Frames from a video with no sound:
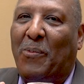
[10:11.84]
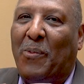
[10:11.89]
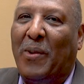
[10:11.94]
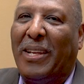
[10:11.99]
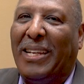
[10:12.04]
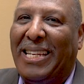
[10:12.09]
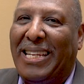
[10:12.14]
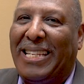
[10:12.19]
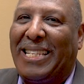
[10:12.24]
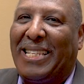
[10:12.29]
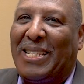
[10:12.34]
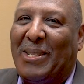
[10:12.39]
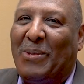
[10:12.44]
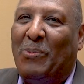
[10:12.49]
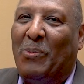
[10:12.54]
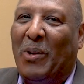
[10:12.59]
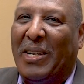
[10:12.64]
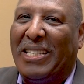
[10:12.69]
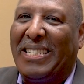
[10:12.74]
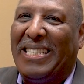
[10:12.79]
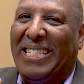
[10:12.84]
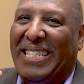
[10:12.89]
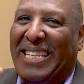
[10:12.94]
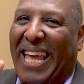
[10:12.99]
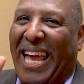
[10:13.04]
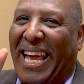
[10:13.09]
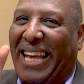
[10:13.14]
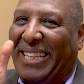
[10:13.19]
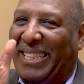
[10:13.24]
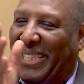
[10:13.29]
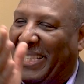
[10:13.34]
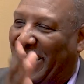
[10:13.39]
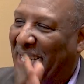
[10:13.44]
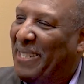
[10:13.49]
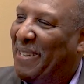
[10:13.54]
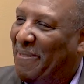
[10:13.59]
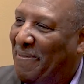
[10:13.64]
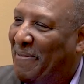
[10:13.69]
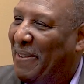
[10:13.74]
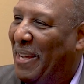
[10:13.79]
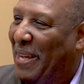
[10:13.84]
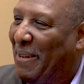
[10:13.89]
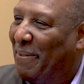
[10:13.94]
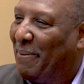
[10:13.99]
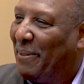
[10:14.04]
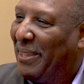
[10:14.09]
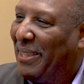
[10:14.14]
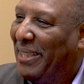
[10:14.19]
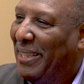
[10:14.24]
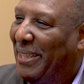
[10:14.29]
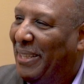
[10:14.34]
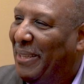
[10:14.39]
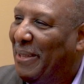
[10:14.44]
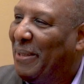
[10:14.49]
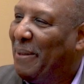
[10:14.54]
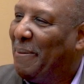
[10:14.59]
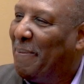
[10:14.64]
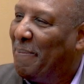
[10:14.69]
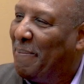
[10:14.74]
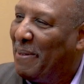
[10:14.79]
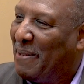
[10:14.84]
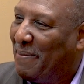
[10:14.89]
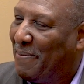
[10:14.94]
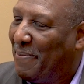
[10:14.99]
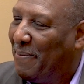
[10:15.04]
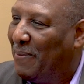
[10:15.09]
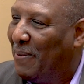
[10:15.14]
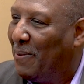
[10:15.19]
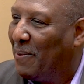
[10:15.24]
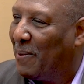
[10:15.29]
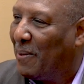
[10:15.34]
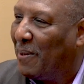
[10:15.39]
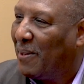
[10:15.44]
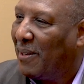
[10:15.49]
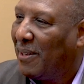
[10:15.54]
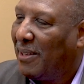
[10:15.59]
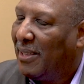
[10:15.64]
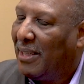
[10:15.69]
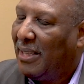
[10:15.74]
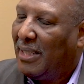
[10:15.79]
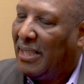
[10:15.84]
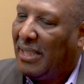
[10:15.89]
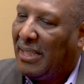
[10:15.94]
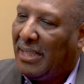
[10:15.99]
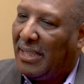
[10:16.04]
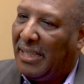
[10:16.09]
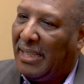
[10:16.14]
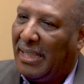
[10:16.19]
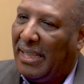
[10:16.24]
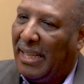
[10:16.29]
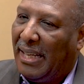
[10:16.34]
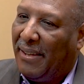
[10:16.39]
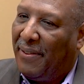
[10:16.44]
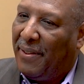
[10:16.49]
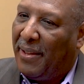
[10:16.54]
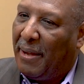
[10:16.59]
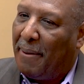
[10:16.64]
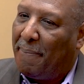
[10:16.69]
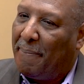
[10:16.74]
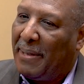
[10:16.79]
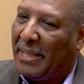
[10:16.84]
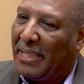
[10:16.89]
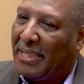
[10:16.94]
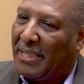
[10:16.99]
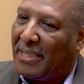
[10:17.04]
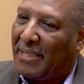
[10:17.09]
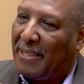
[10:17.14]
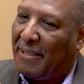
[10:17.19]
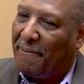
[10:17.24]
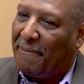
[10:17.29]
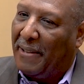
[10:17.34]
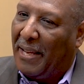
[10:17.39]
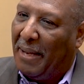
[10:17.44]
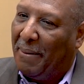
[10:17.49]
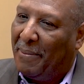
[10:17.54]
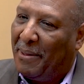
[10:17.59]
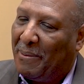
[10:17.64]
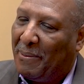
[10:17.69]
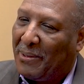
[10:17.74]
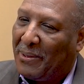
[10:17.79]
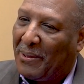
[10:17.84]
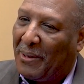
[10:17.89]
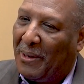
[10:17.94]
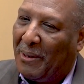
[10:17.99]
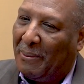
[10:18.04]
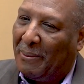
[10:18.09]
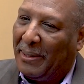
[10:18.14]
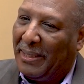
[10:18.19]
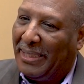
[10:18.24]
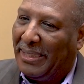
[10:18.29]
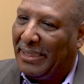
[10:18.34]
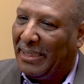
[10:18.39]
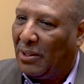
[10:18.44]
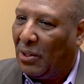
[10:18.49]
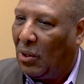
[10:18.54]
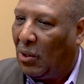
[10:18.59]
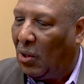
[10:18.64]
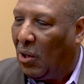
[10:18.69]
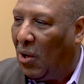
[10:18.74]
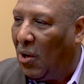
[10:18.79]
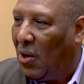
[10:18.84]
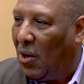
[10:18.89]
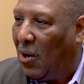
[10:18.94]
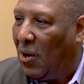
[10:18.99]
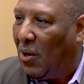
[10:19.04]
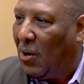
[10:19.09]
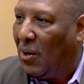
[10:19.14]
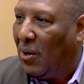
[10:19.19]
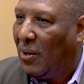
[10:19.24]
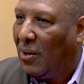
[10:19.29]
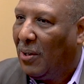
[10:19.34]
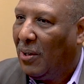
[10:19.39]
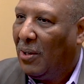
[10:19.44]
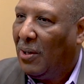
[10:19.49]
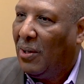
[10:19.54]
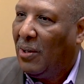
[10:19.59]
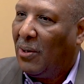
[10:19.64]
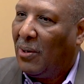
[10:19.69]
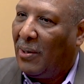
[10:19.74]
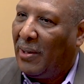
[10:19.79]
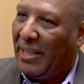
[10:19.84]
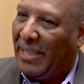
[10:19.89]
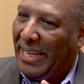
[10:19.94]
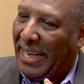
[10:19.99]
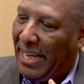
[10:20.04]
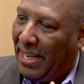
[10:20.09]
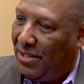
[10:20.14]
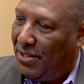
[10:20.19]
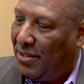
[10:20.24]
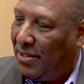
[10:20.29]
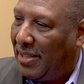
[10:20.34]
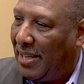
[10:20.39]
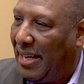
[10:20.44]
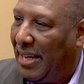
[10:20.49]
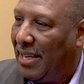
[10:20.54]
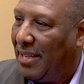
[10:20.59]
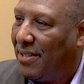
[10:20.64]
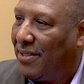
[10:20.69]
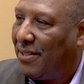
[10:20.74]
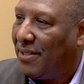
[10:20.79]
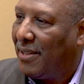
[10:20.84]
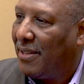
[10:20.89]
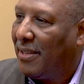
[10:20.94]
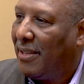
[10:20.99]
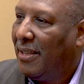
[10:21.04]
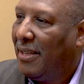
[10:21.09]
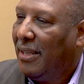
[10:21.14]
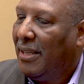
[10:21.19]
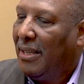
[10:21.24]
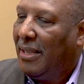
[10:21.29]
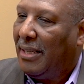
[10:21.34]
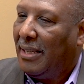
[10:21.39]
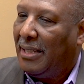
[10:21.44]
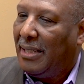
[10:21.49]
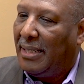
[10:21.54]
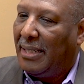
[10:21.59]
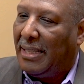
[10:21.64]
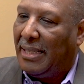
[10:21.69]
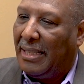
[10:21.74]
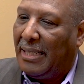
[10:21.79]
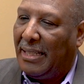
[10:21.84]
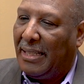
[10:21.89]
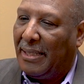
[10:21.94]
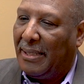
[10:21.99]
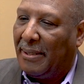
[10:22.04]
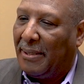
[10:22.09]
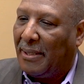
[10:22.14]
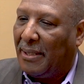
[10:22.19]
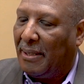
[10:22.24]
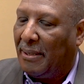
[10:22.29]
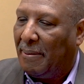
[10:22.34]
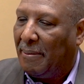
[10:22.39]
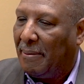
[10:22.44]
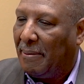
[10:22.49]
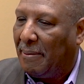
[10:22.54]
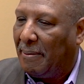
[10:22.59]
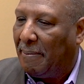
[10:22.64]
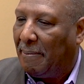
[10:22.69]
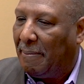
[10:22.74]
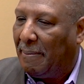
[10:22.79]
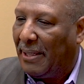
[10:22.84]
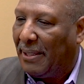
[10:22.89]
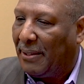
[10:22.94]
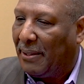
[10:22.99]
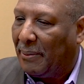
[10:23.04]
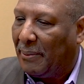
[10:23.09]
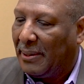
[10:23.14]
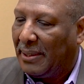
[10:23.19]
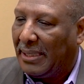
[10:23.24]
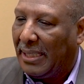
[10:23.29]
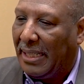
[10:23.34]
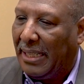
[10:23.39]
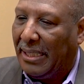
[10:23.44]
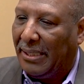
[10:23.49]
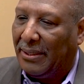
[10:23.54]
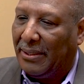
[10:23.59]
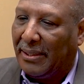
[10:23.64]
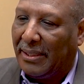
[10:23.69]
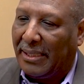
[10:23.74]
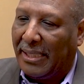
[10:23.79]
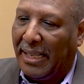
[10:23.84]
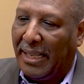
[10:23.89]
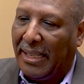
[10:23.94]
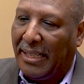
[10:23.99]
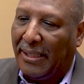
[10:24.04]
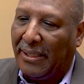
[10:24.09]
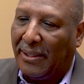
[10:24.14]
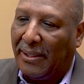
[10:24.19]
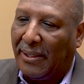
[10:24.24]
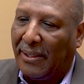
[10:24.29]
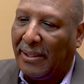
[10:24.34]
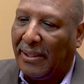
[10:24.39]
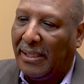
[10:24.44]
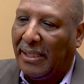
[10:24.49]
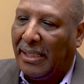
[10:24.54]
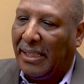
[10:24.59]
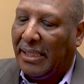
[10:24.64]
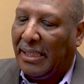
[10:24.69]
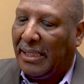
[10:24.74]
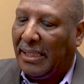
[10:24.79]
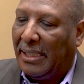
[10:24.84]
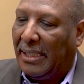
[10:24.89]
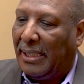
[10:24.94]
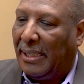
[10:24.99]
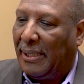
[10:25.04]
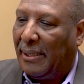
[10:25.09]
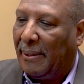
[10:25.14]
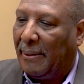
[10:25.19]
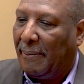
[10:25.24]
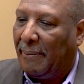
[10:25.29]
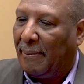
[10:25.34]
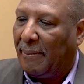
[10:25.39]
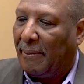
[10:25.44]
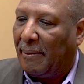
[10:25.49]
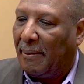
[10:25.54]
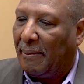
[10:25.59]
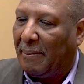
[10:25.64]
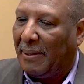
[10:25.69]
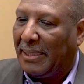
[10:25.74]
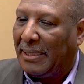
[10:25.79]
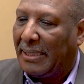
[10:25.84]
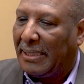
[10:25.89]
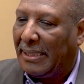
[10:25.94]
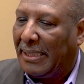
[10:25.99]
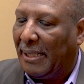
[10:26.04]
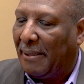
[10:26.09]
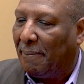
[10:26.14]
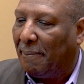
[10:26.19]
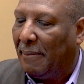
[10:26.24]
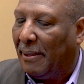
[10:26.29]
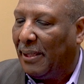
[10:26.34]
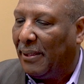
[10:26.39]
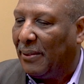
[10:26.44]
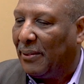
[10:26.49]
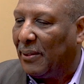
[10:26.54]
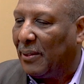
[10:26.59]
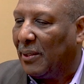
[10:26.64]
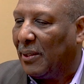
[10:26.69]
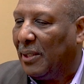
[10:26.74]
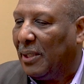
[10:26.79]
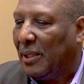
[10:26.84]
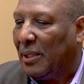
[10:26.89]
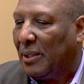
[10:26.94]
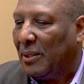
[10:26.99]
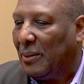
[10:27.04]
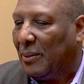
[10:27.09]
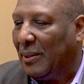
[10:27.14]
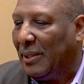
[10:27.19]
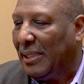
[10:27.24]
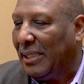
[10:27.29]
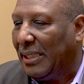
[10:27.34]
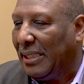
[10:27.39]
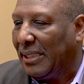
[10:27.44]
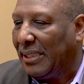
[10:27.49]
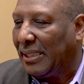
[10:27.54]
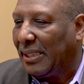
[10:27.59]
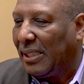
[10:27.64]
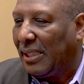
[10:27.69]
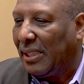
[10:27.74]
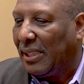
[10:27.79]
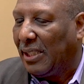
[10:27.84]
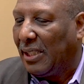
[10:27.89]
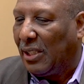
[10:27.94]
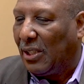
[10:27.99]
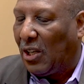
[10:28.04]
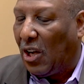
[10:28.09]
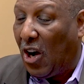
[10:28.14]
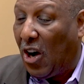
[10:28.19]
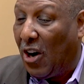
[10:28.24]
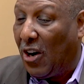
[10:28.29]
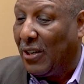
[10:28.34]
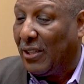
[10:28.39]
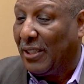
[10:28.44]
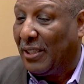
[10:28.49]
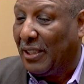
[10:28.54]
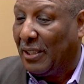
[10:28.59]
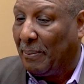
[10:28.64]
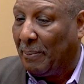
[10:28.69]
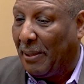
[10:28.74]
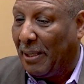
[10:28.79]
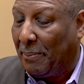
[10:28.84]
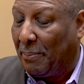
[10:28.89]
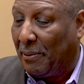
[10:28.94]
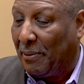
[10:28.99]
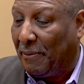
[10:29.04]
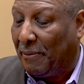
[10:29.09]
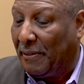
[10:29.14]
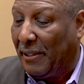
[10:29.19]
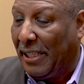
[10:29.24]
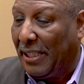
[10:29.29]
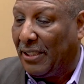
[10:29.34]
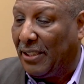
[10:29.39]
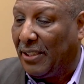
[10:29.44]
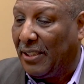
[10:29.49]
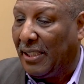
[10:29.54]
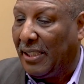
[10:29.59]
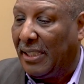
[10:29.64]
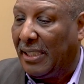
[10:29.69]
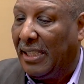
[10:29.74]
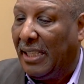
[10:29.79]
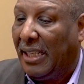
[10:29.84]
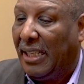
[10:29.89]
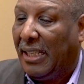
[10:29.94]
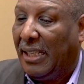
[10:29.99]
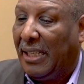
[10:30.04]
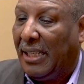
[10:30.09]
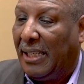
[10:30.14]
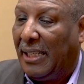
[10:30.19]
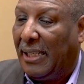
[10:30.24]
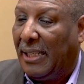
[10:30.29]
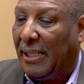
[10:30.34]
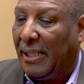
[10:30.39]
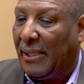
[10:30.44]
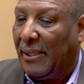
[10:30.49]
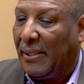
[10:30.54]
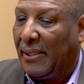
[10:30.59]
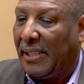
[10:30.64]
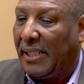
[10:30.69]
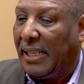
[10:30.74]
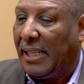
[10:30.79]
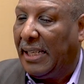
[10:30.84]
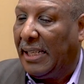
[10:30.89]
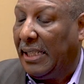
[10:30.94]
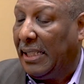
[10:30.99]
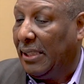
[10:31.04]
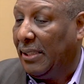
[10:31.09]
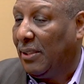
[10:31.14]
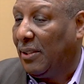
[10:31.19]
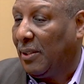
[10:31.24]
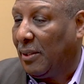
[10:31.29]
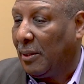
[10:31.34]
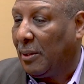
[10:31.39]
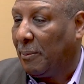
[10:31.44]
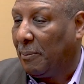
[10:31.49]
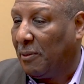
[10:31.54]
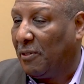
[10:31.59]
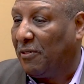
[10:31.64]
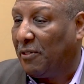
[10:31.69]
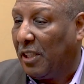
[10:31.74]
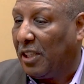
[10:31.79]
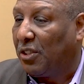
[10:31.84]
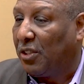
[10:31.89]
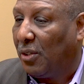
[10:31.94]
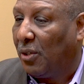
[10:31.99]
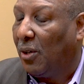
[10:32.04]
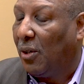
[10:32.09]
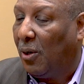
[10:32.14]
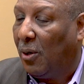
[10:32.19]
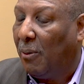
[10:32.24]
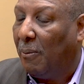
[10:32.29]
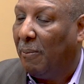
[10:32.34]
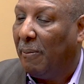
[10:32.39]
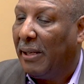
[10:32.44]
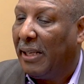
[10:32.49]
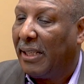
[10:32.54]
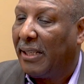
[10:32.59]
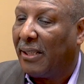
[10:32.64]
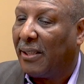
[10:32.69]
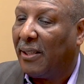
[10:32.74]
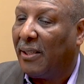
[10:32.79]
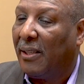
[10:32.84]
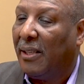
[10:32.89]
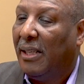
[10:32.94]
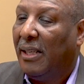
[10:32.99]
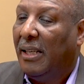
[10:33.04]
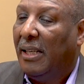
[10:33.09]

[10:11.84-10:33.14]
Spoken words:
really was not in the family before them, because the family was always law and education. Mother was an educator. My stepmother was an artist by profession and a professional homemaker.